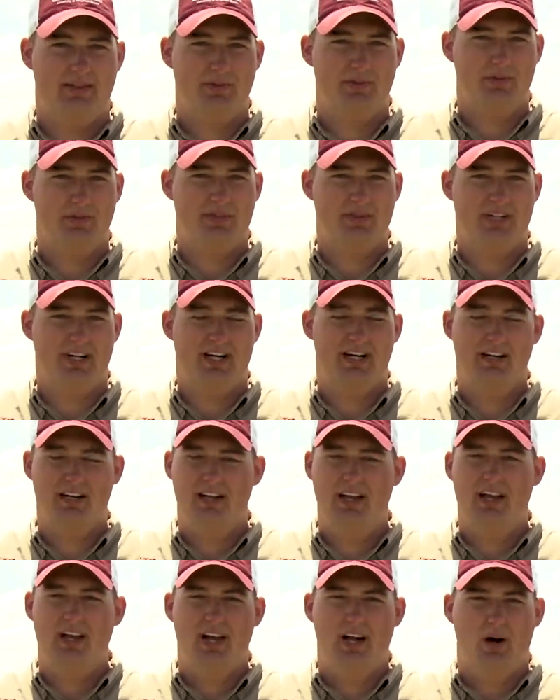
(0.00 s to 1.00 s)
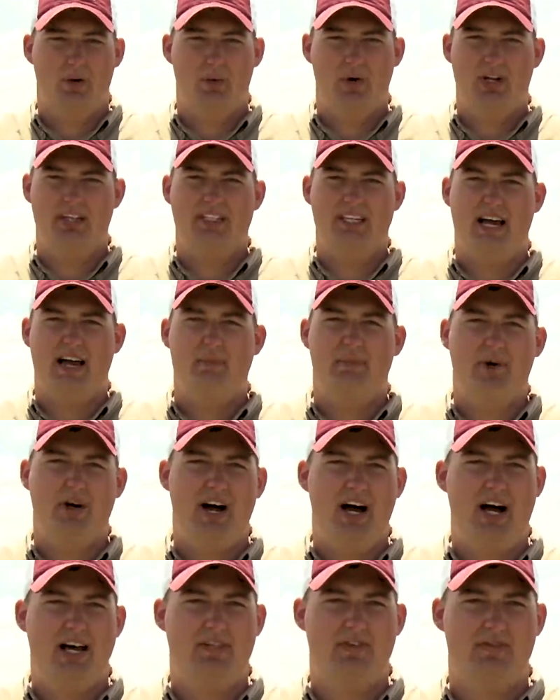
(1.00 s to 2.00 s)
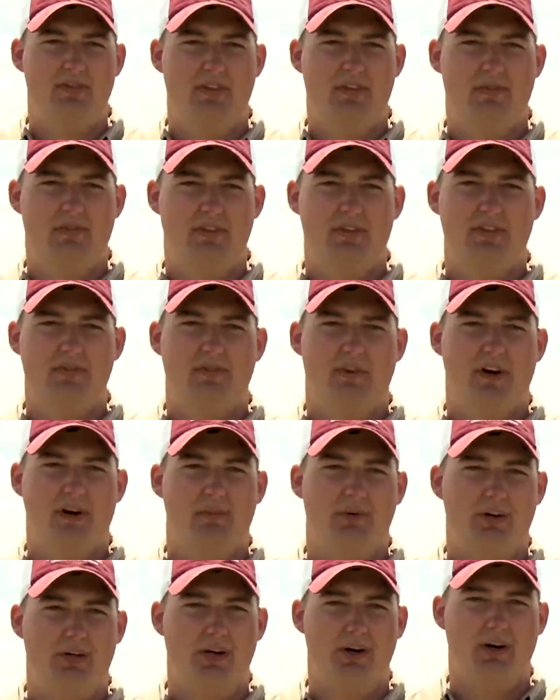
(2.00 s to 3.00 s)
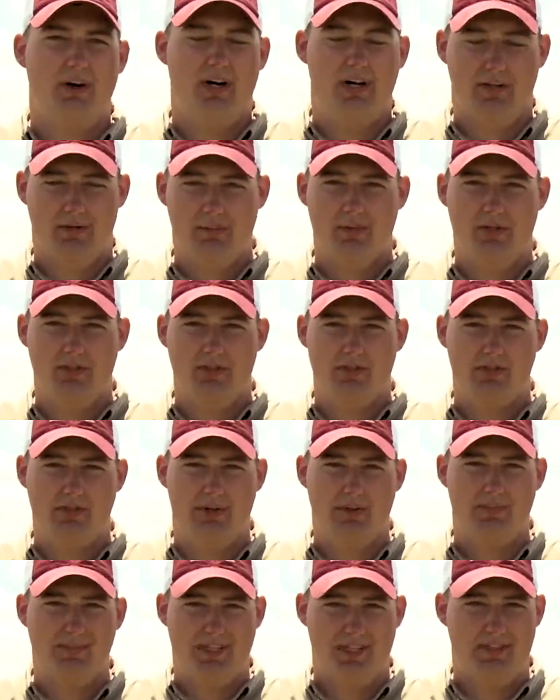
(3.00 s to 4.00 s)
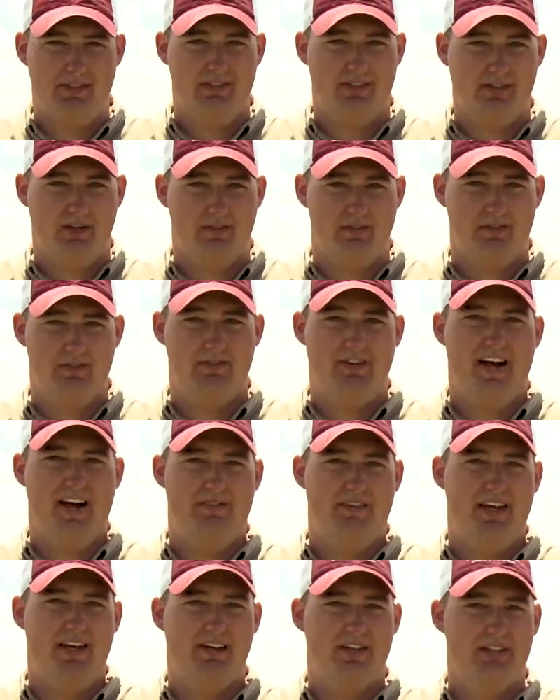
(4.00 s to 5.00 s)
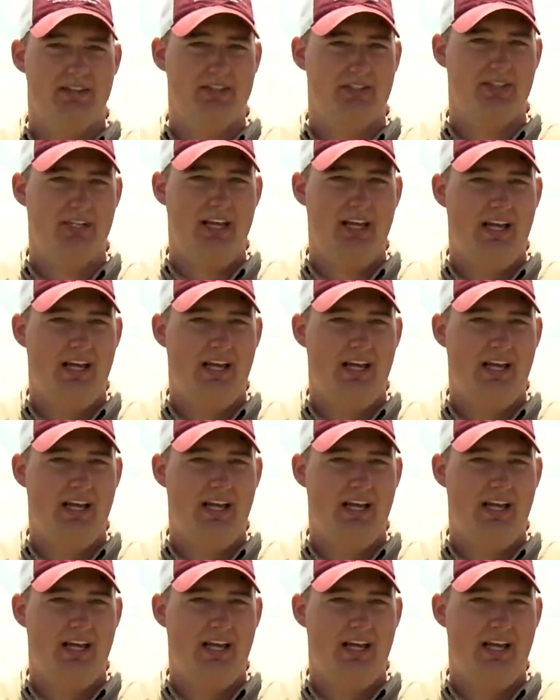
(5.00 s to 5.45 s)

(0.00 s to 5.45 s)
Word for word: This was a, a one-time prize for the first farmer to grow 100 bushel soybeans over five acres.